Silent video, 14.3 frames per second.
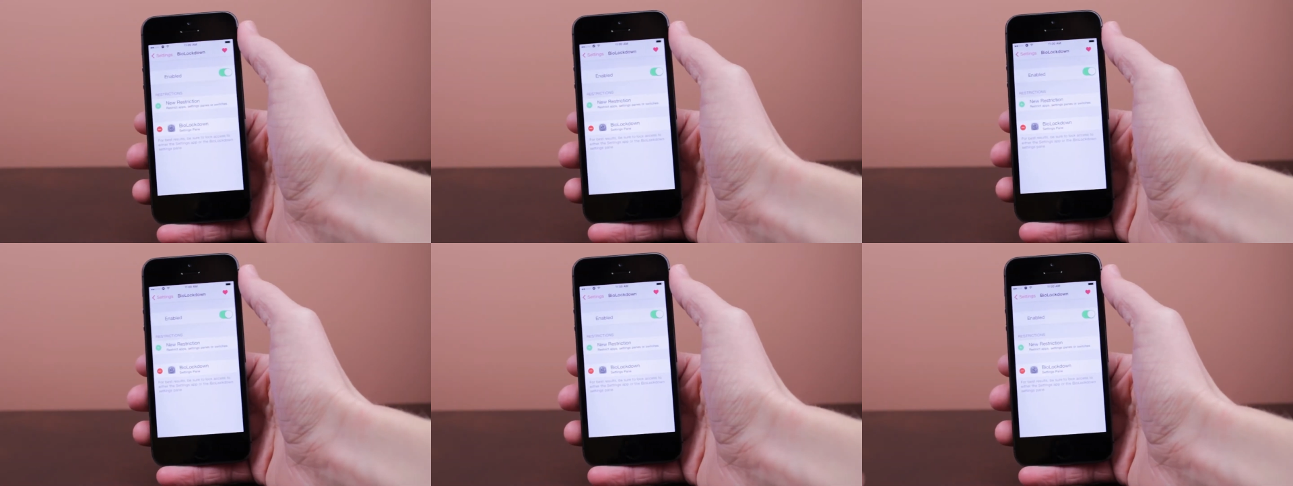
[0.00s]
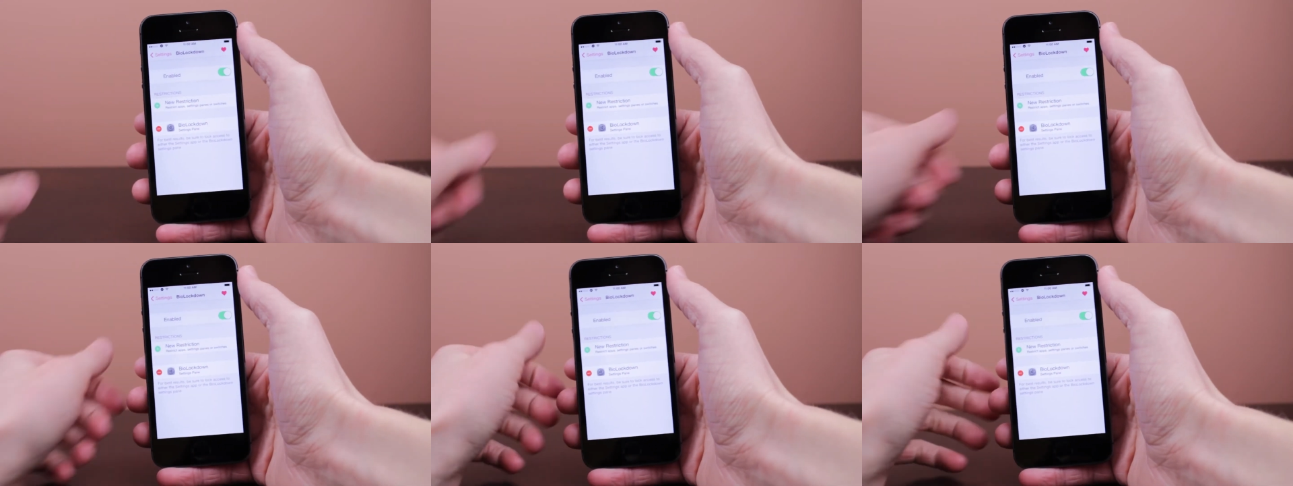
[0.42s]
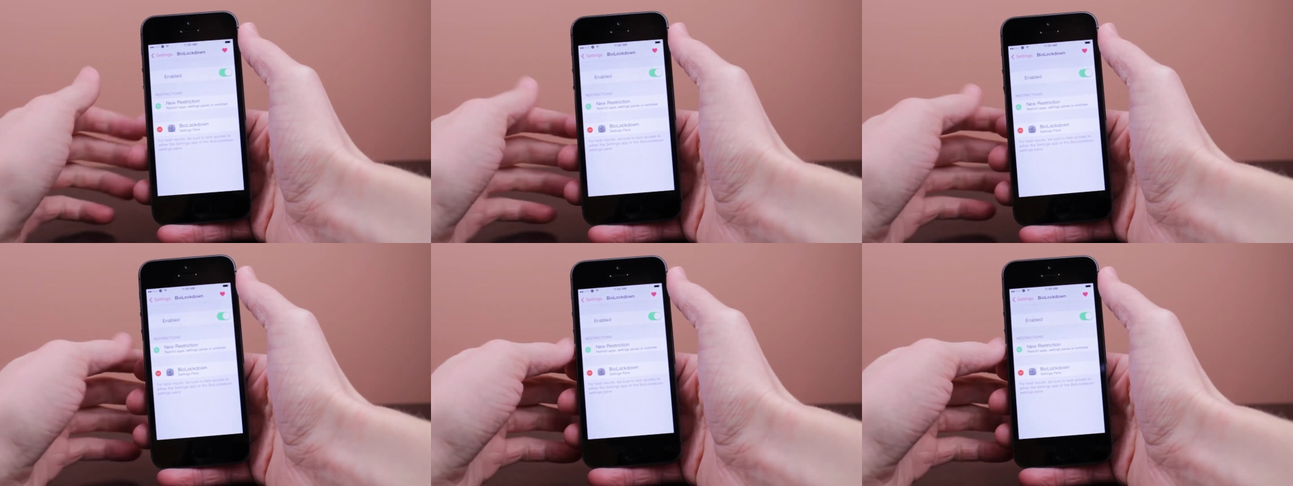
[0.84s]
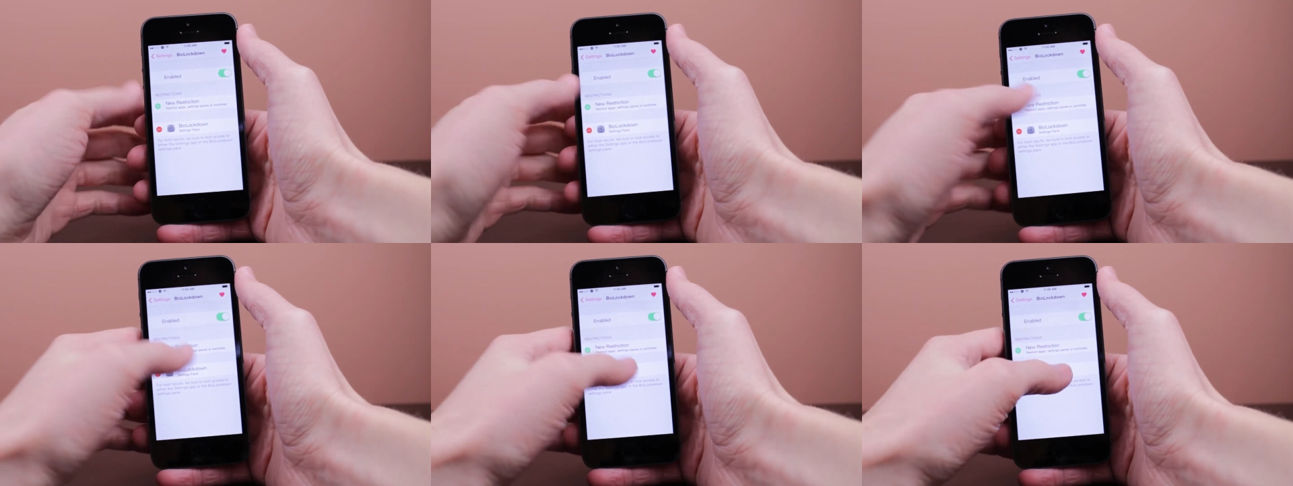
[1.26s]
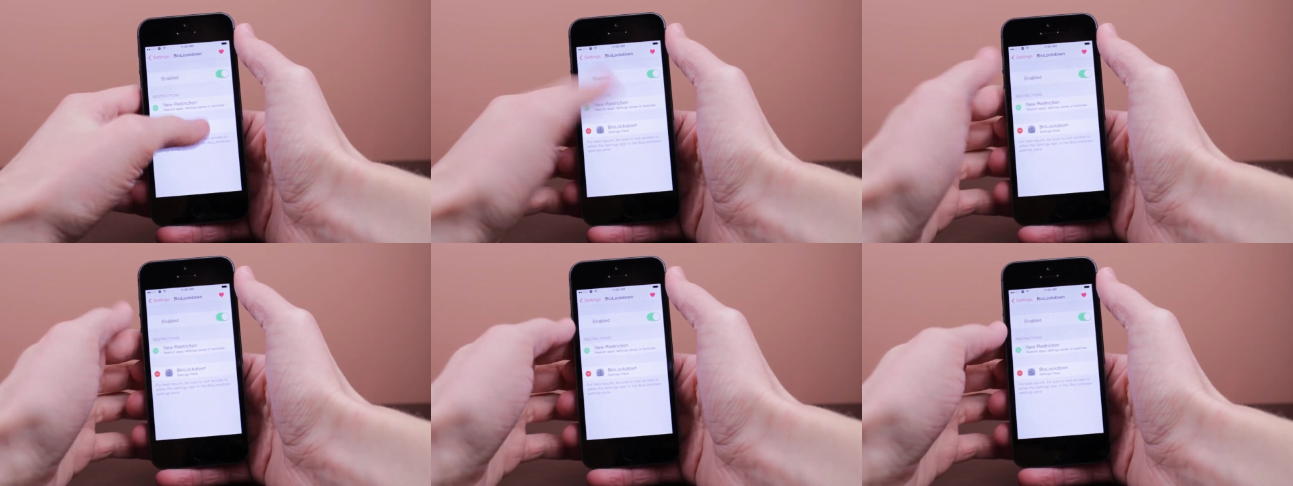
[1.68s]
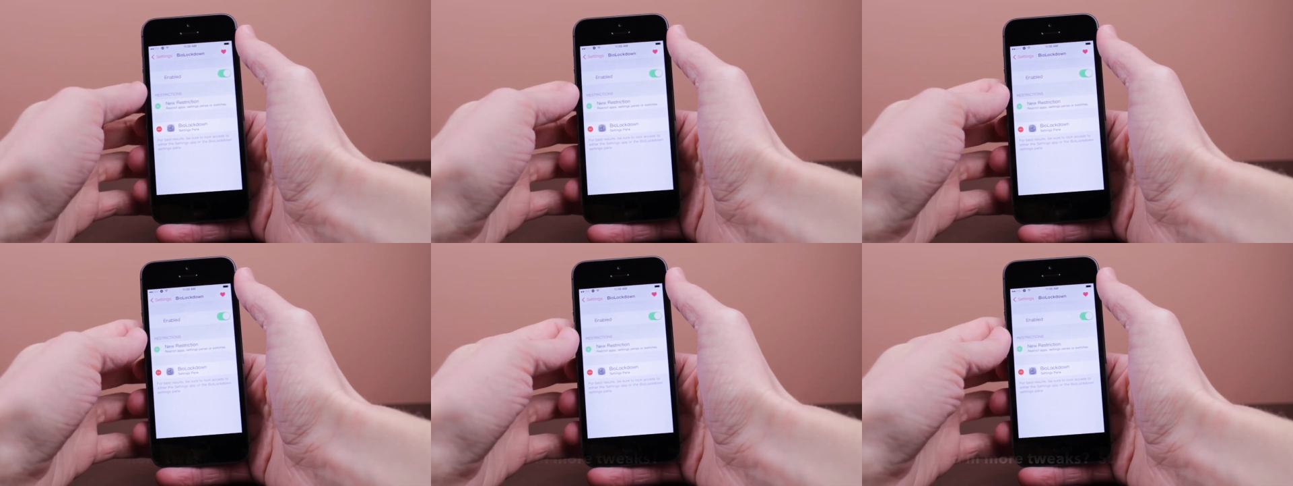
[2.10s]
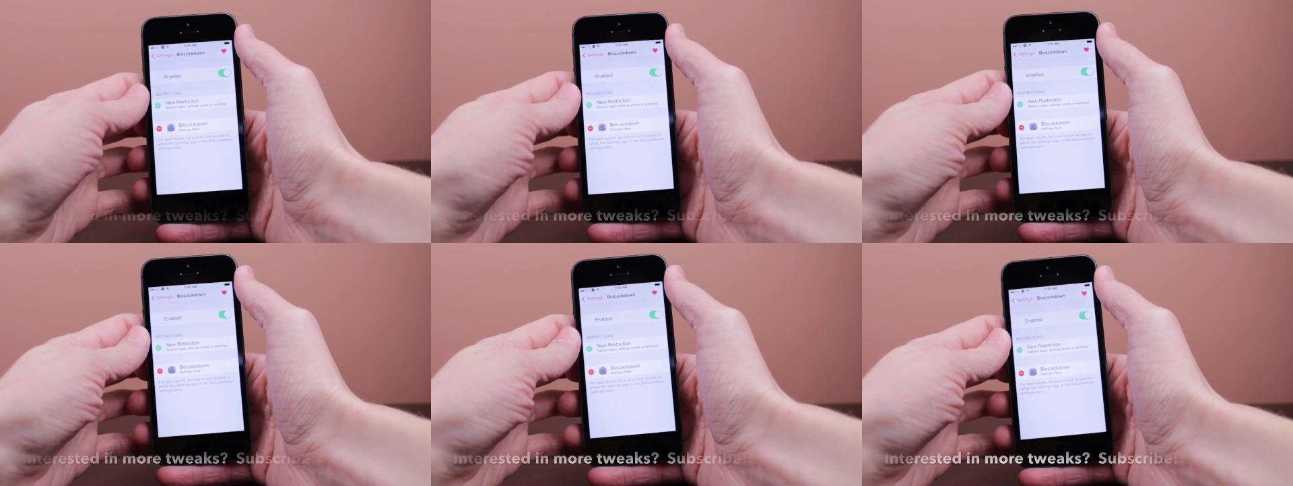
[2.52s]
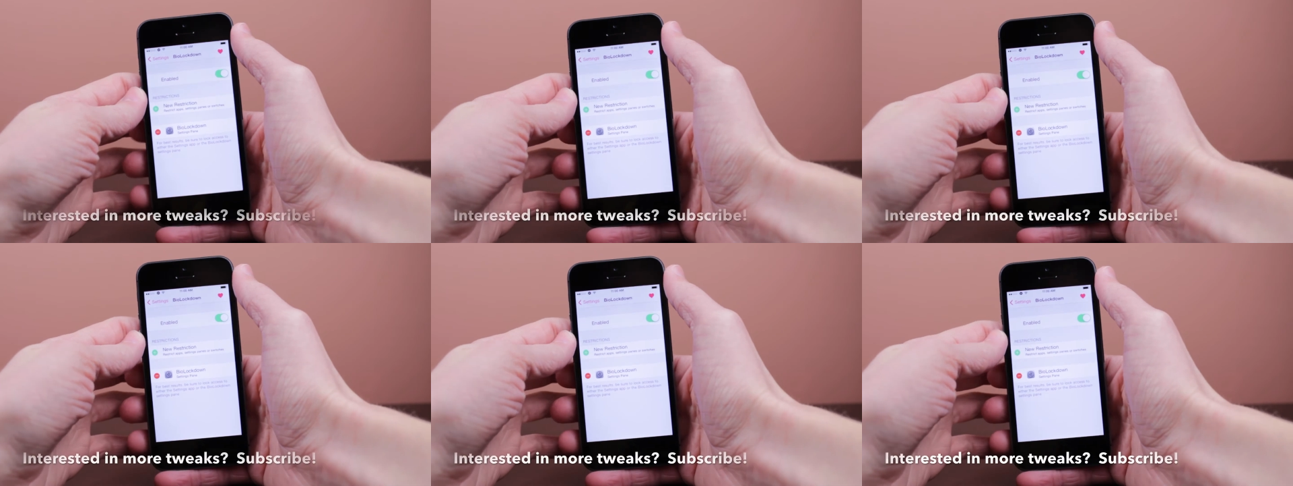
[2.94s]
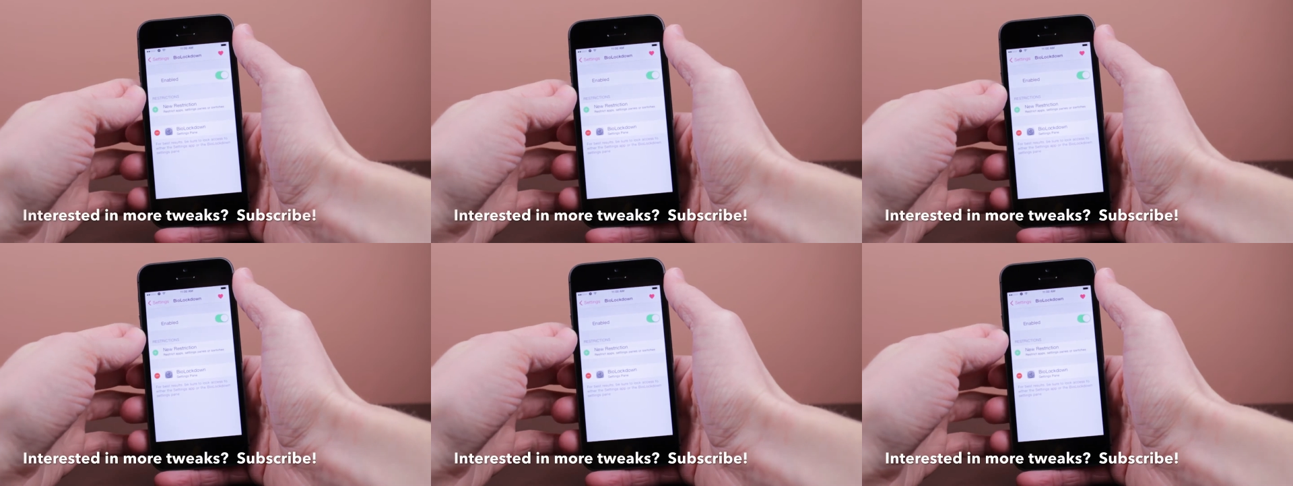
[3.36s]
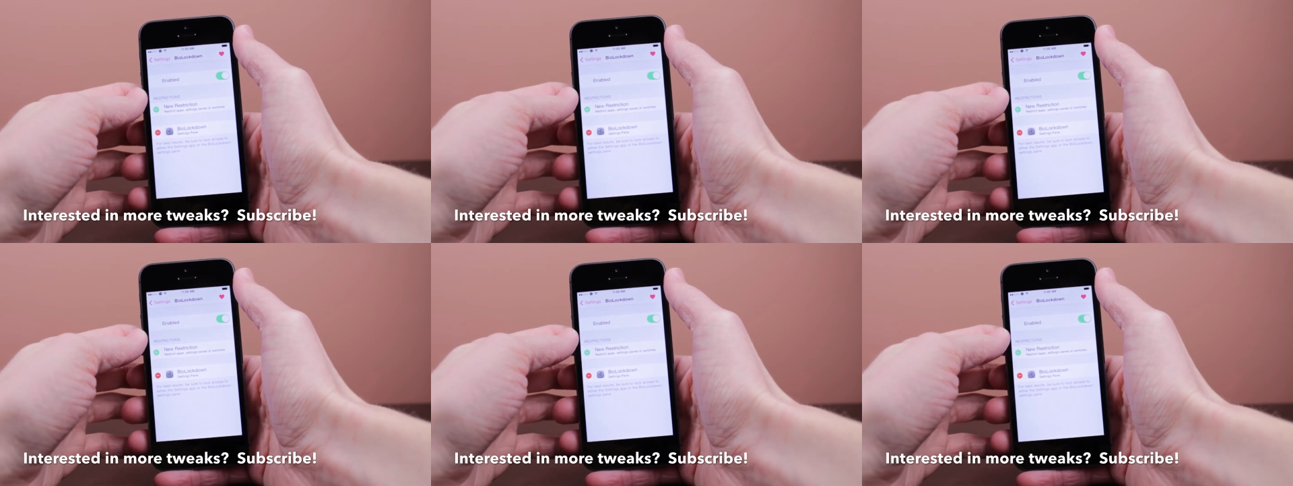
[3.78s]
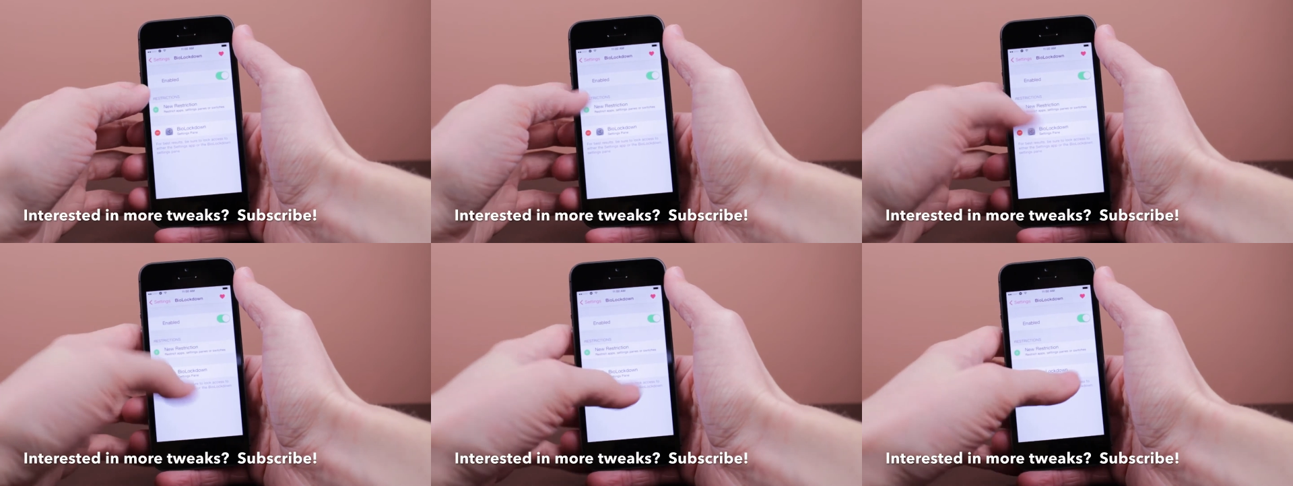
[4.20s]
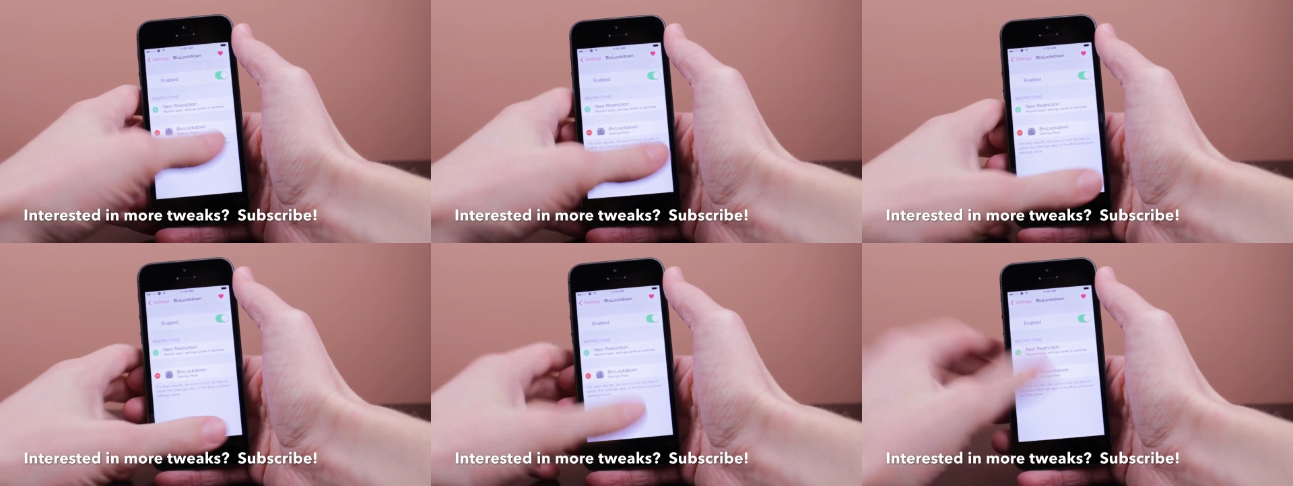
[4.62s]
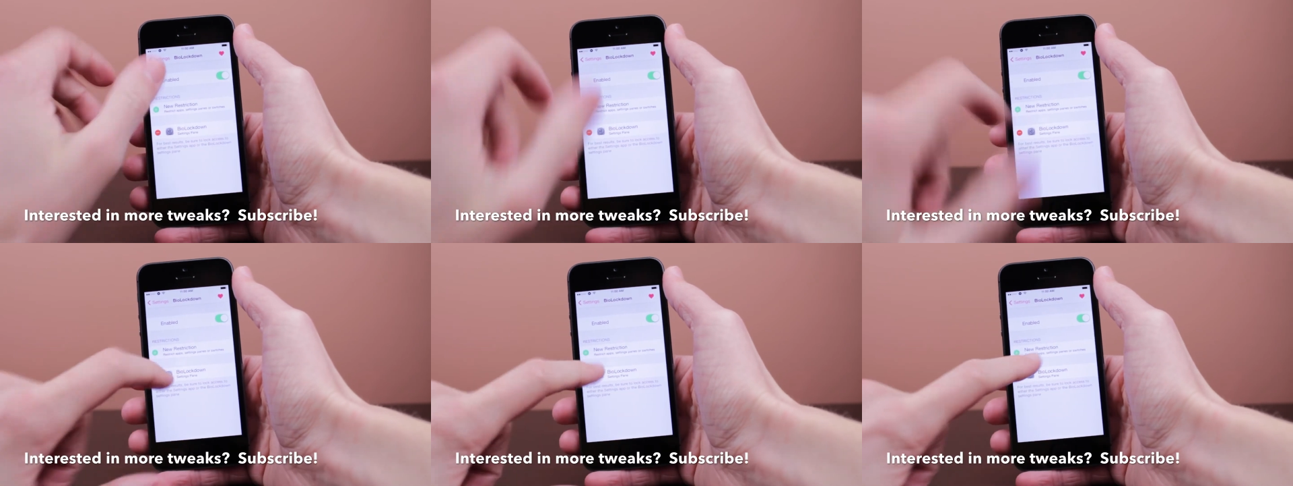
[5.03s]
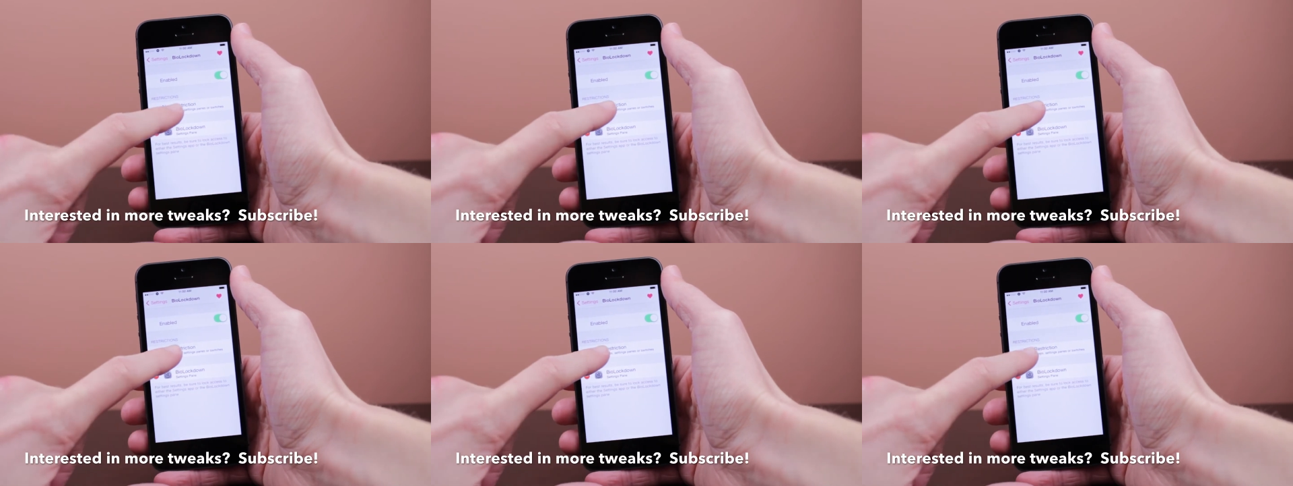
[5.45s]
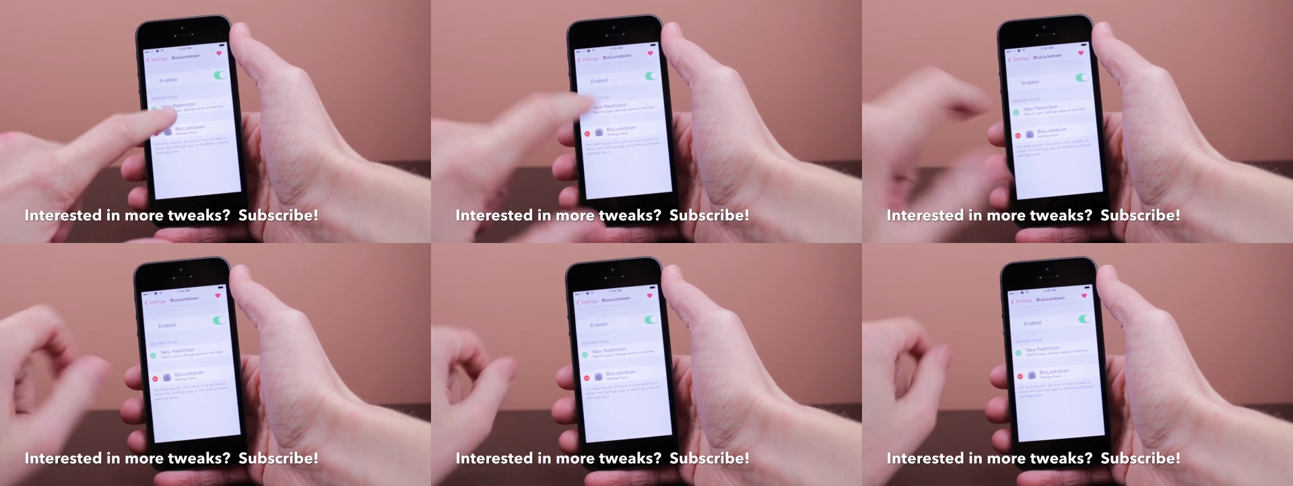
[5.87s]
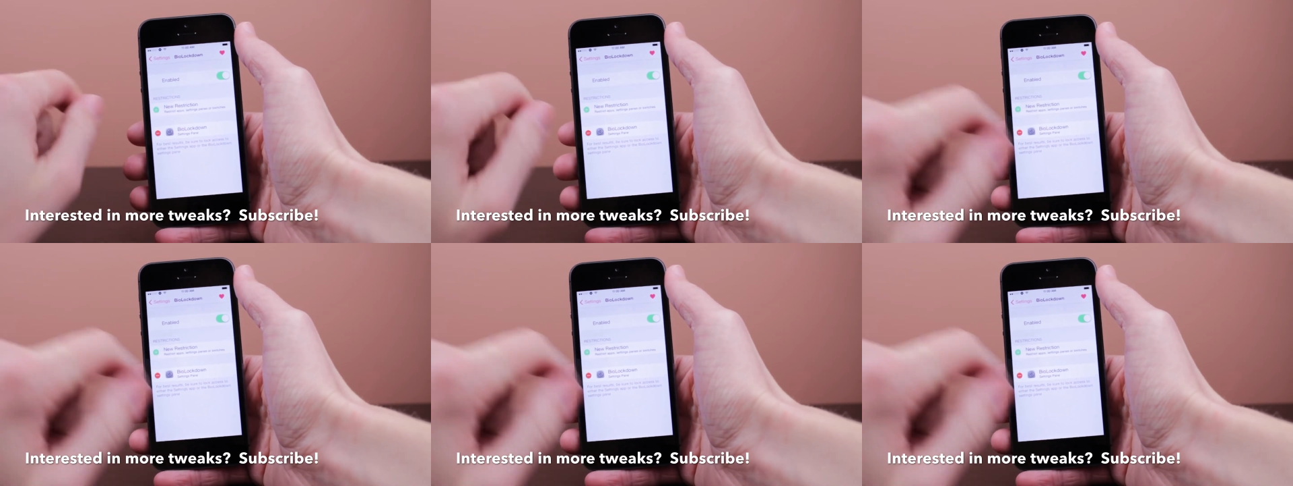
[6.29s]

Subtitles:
[unreadable: no face in view]